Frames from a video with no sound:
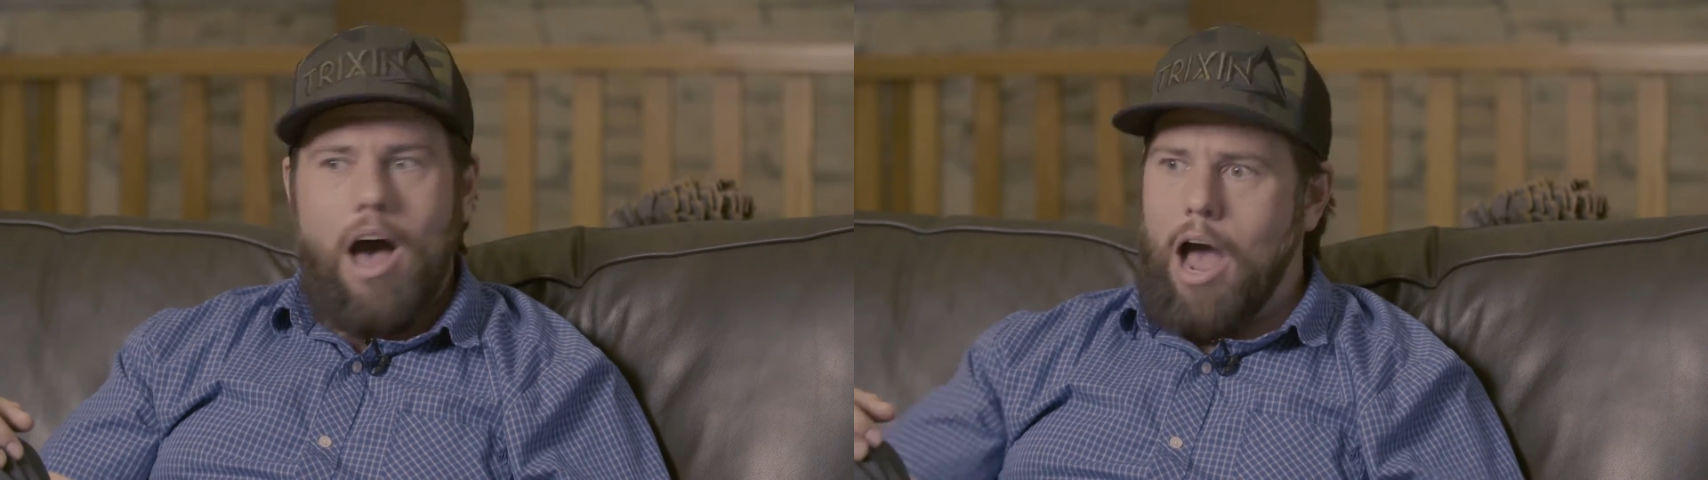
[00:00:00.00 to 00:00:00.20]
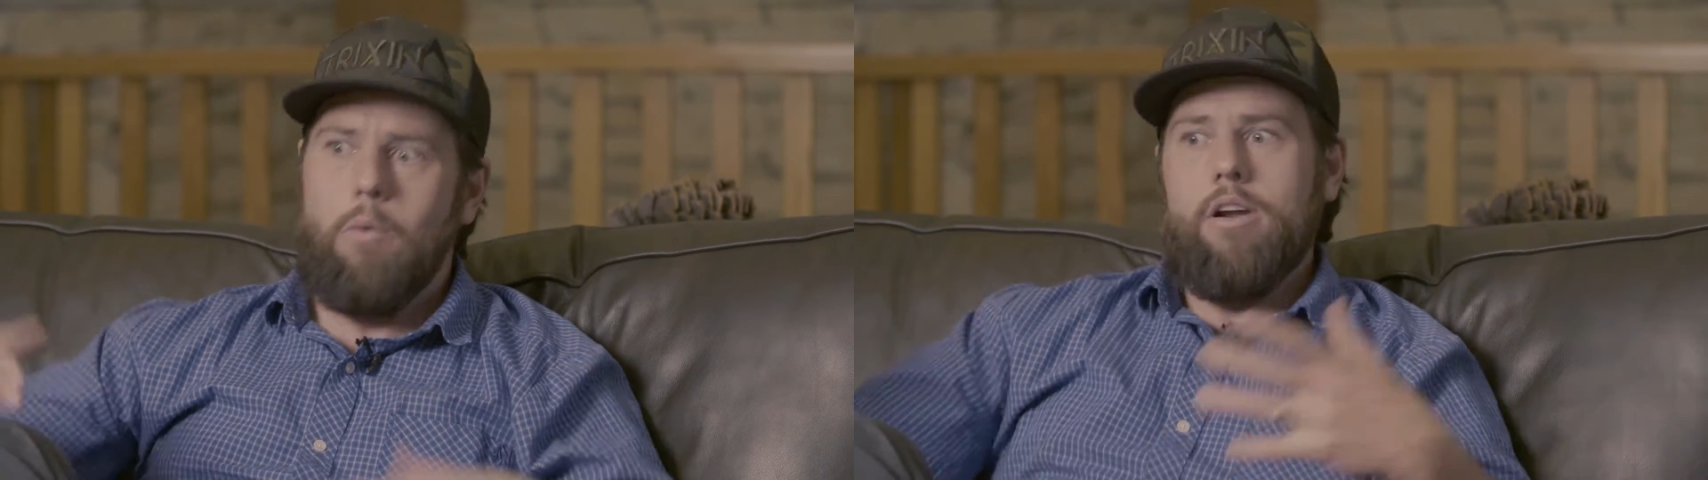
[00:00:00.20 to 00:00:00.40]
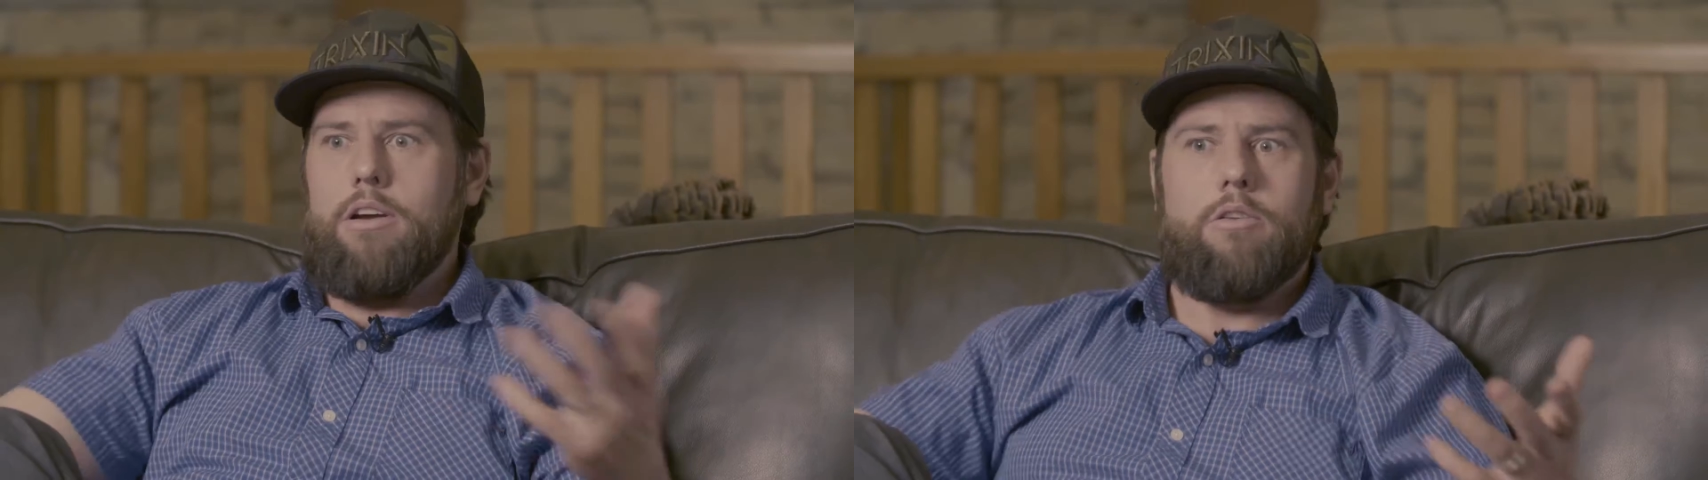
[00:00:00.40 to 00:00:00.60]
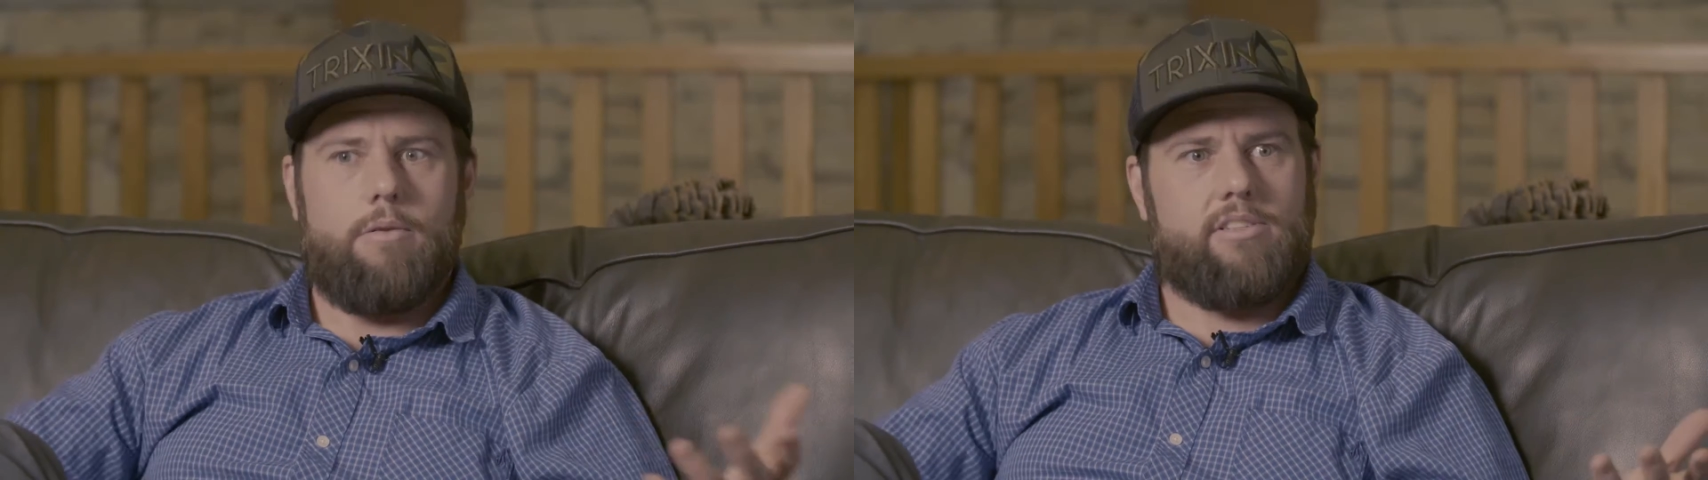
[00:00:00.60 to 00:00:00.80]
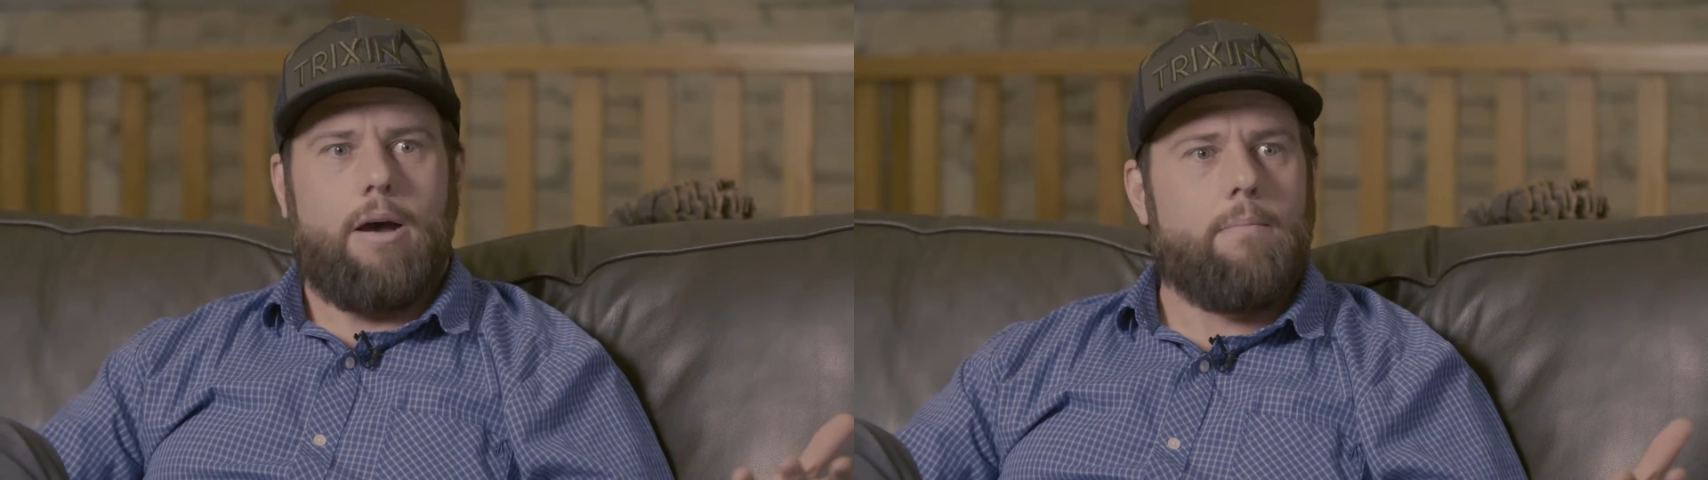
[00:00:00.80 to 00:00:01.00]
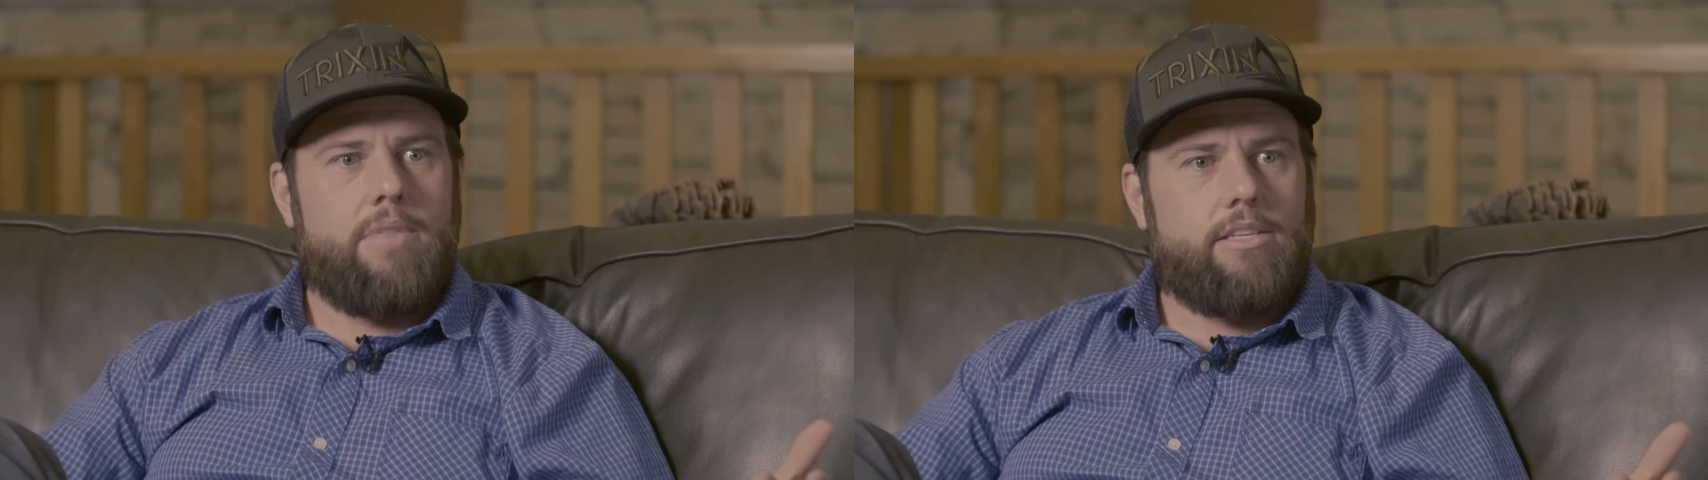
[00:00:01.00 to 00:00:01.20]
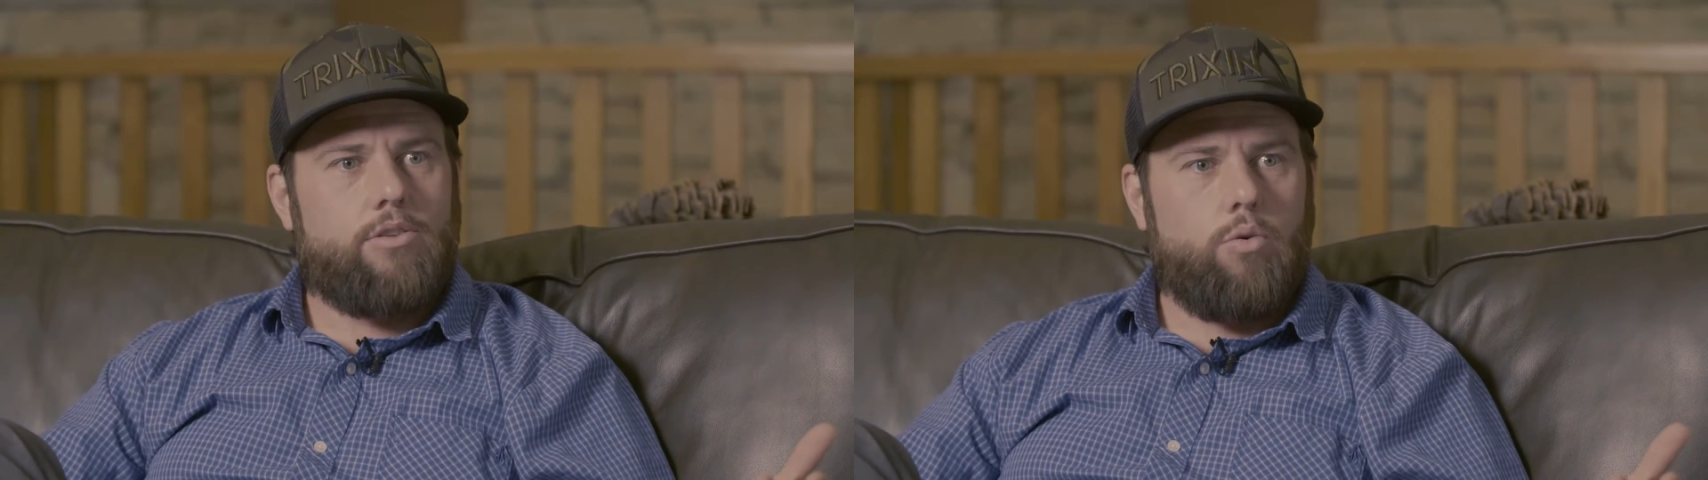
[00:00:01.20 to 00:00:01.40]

I want to go to something that's